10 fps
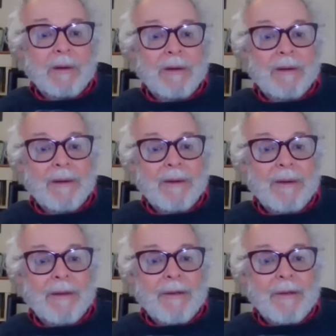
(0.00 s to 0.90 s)
work.
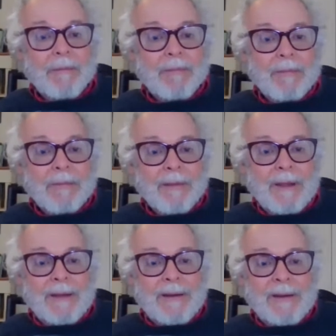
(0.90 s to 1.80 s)

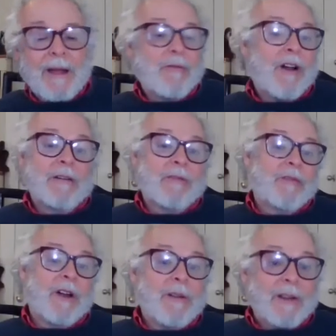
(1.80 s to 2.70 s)
And I found it
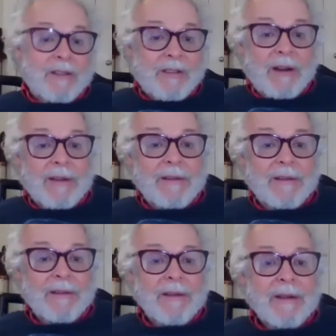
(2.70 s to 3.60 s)
very exciting.
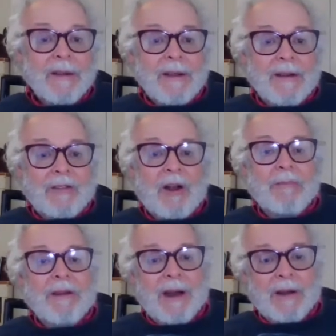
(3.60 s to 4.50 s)
He taught
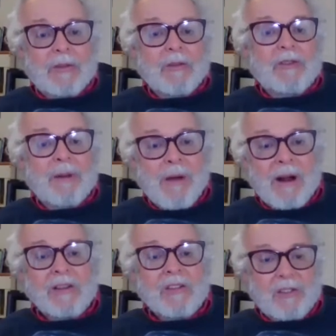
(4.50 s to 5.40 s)
me how to do
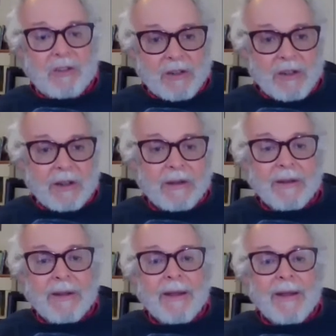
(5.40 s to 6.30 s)
shamanic journeying
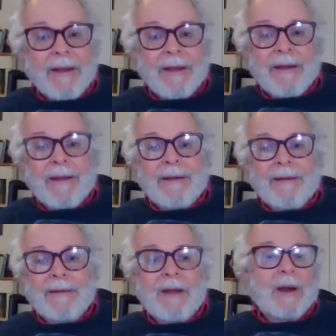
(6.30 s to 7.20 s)

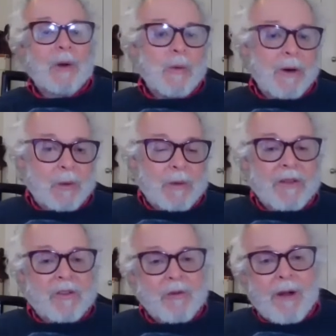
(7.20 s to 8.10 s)
and how to work with
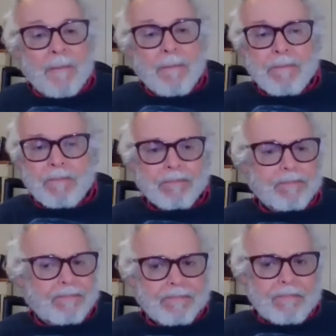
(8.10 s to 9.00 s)
a drum.
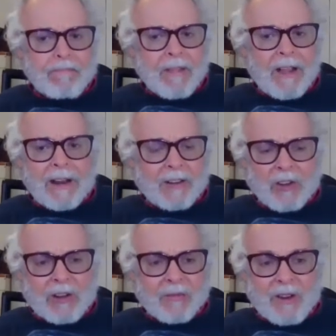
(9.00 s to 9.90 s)
And I
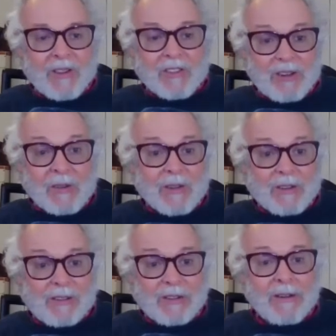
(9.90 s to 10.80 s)
took it very
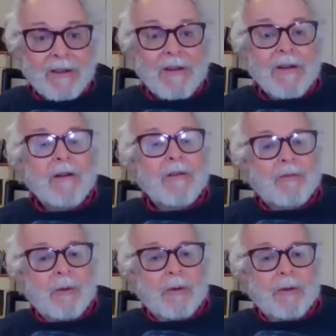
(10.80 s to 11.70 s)
seriously
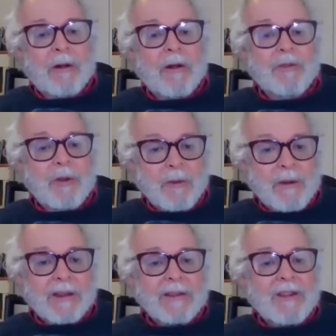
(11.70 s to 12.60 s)
for a few
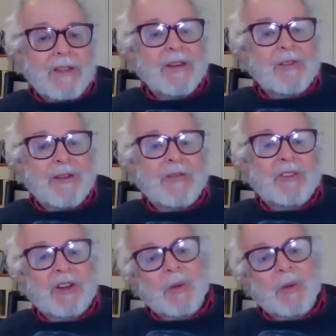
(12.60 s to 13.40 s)
years and then drifted